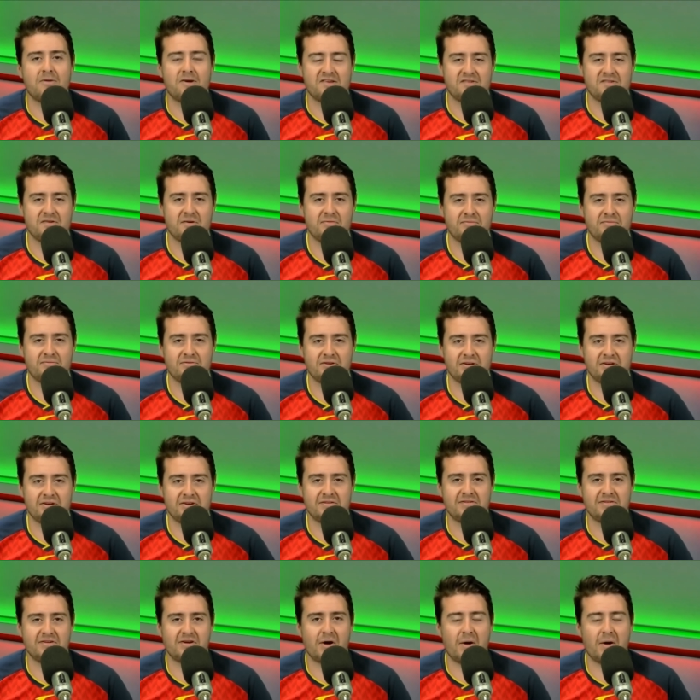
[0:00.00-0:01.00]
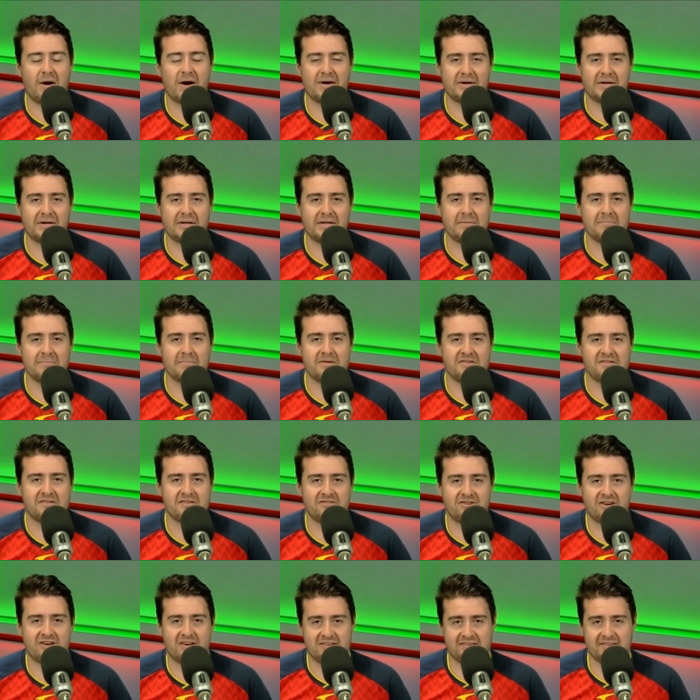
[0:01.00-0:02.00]
myself to, to go out on a limb and
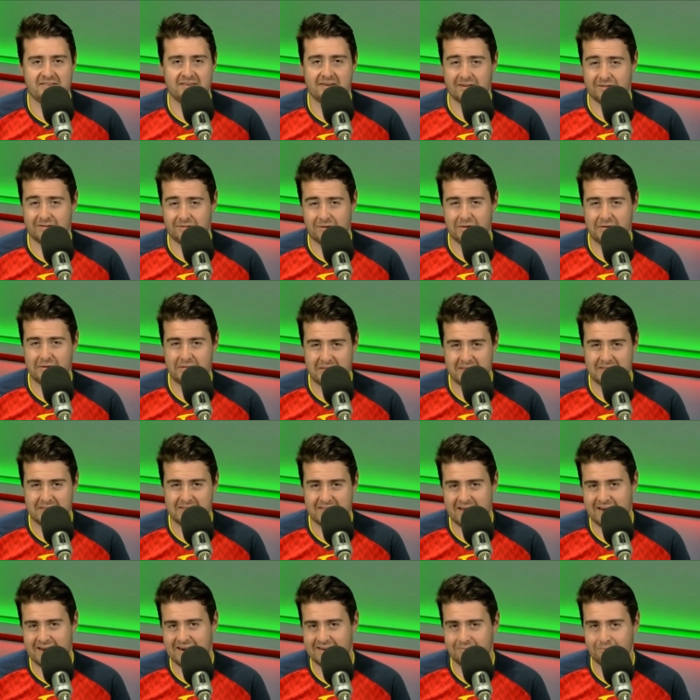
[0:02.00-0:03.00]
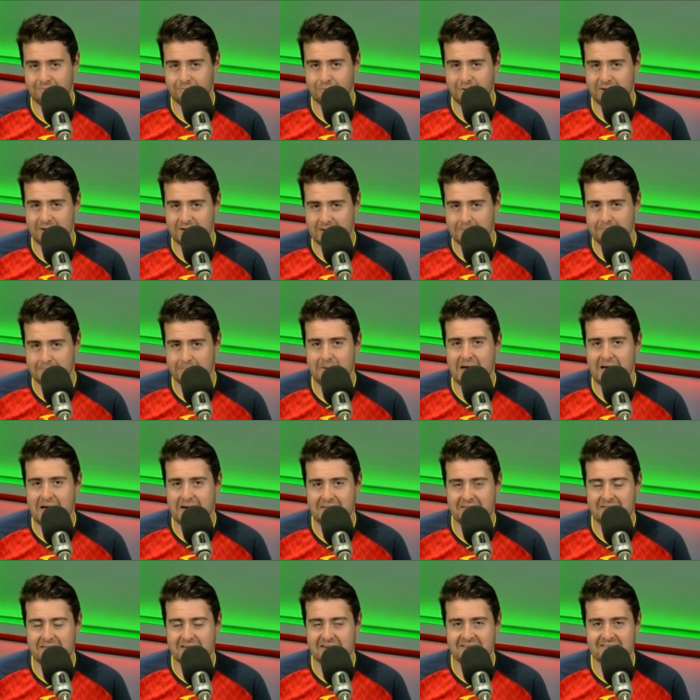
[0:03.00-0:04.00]
suggest that I don't think that would
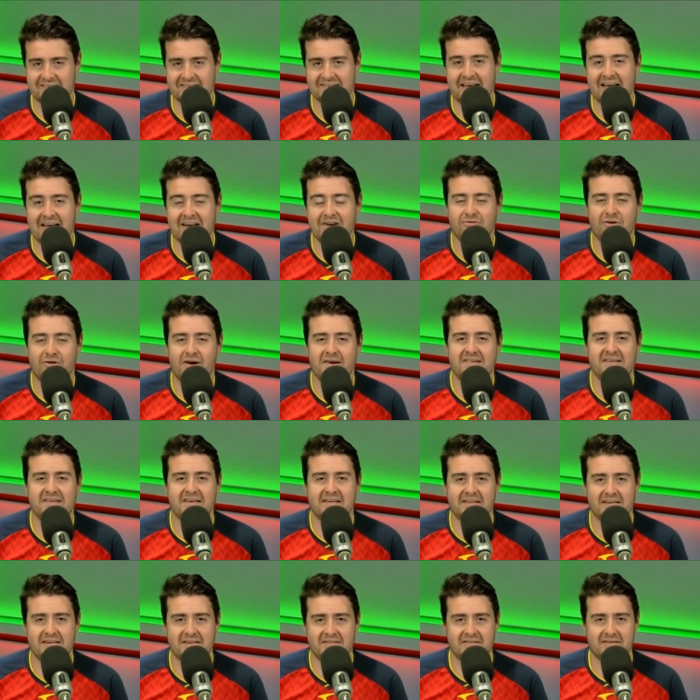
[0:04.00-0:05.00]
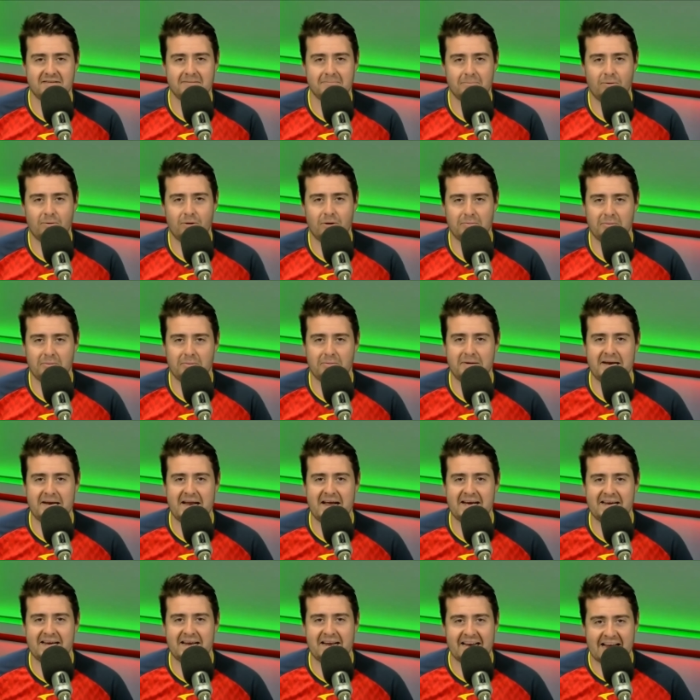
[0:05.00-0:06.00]
impact things that drastically to the point where we're
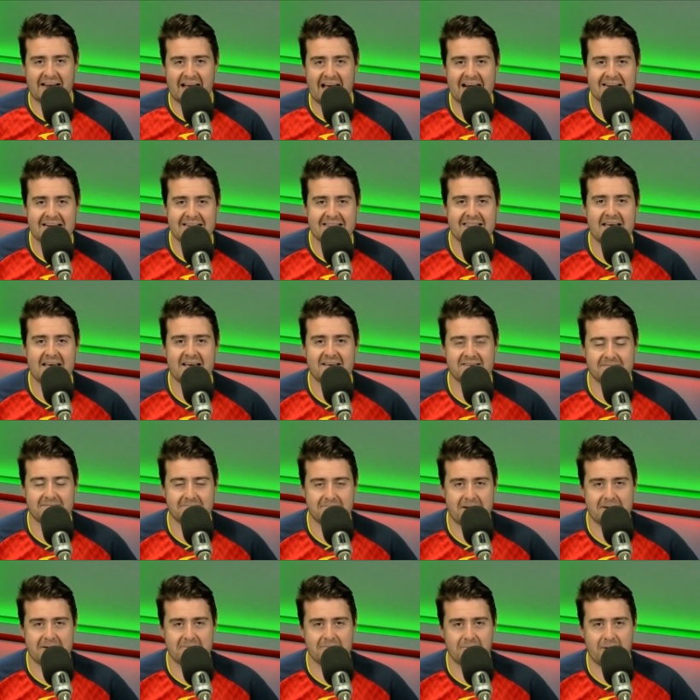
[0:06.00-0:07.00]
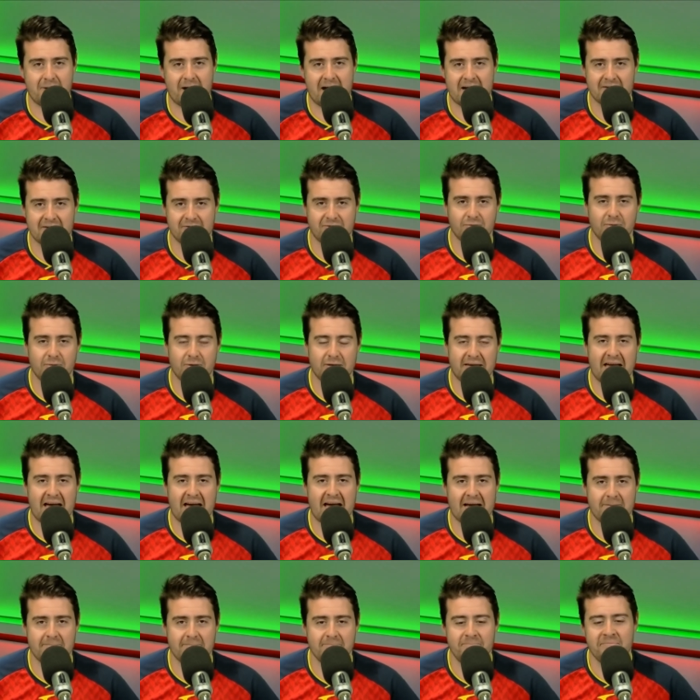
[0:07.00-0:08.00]
now getting 8,000 people out to a
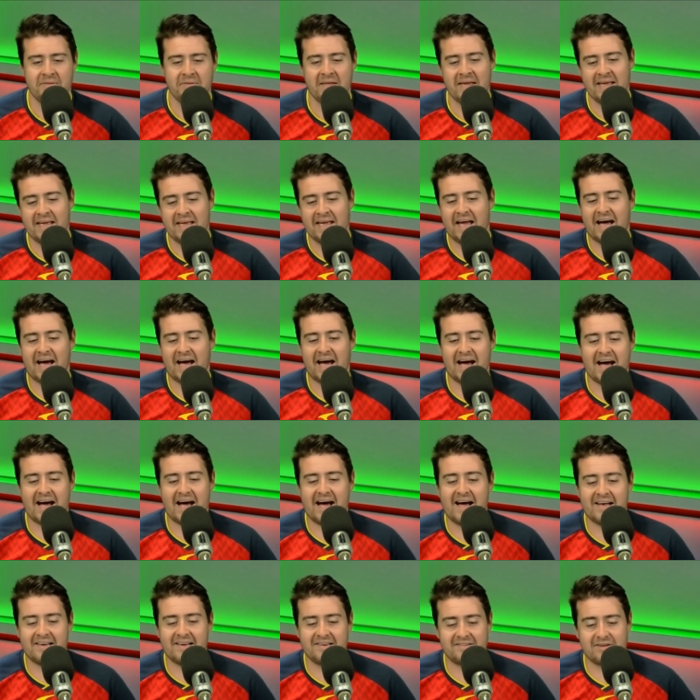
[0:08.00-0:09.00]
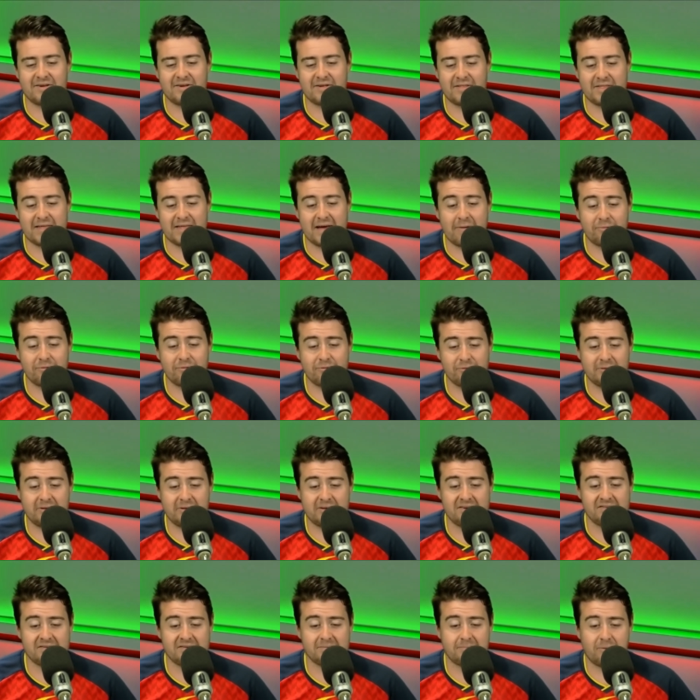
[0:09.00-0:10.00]
game. Uh, so that was
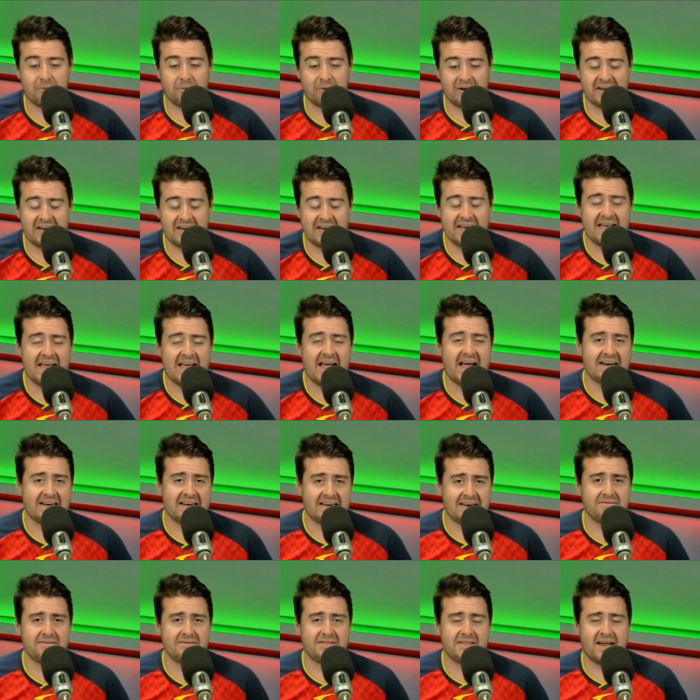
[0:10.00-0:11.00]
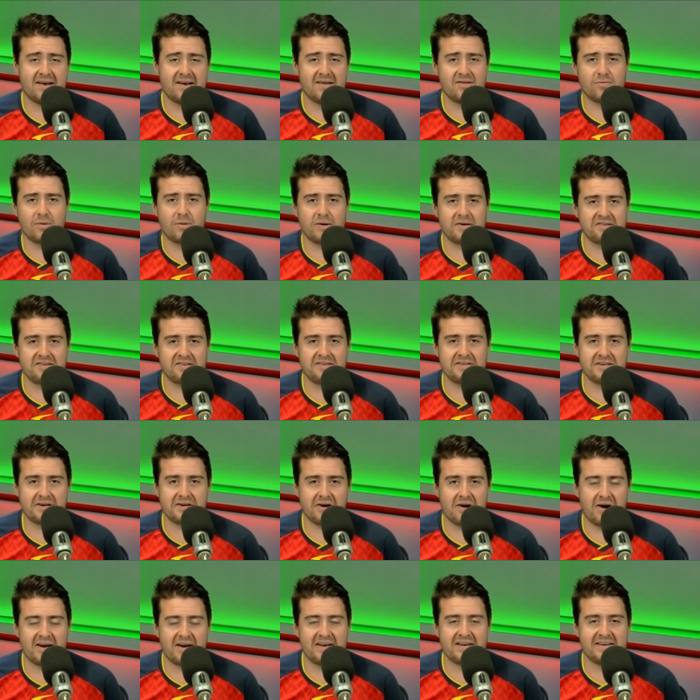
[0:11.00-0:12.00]
really disappointing. And given that it's Western
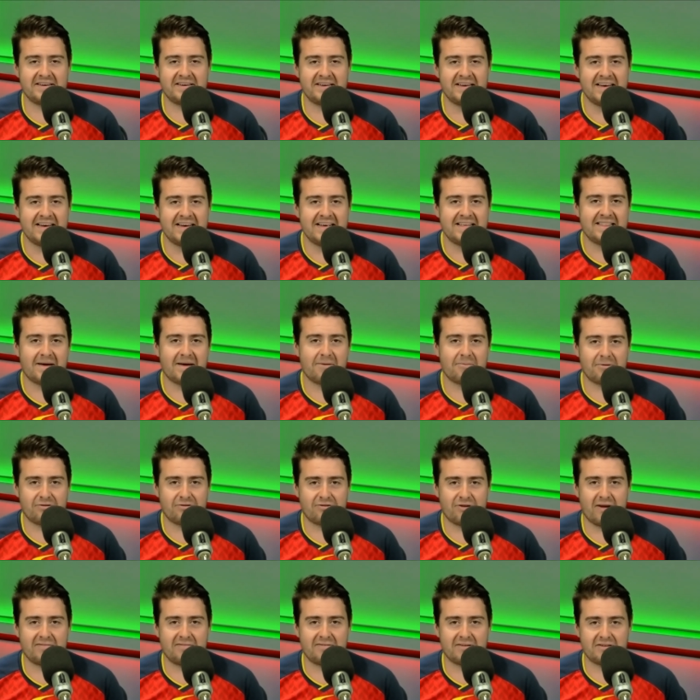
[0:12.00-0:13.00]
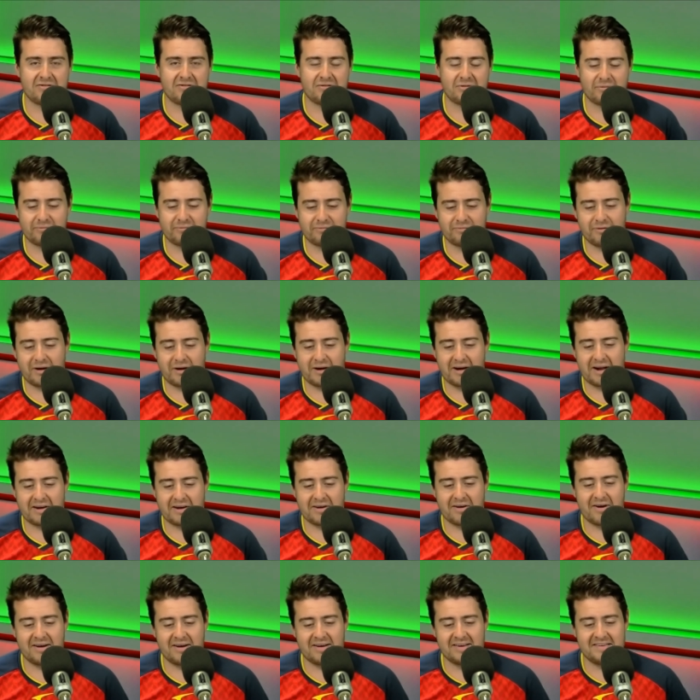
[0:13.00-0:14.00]
United that we're travelling to on Friday
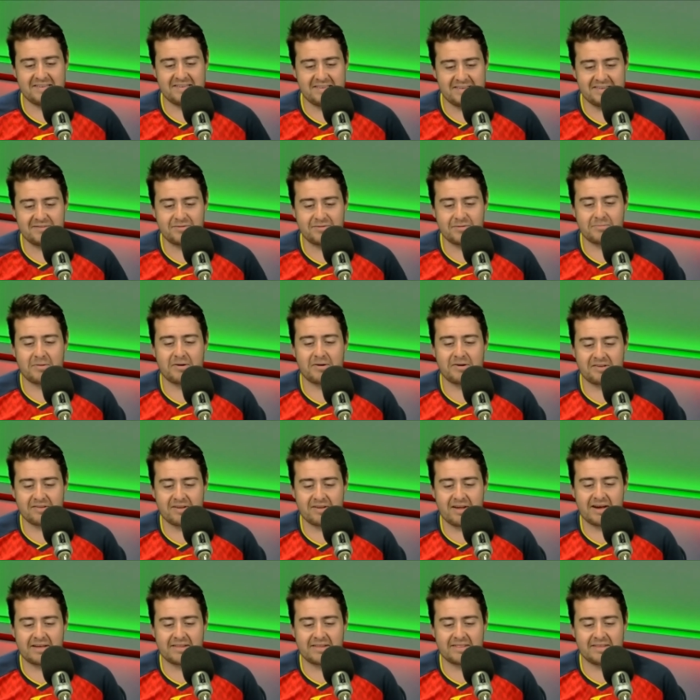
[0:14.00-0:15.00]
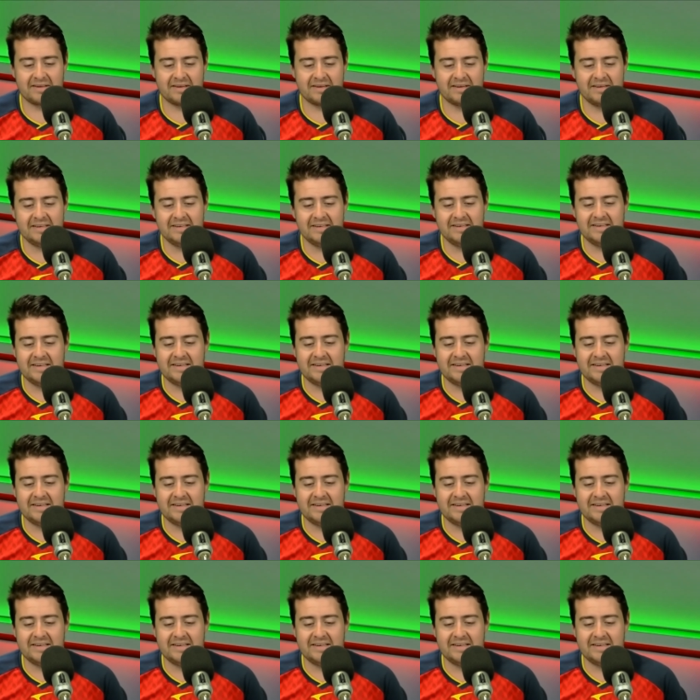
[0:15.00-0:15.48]
night, is this almost like the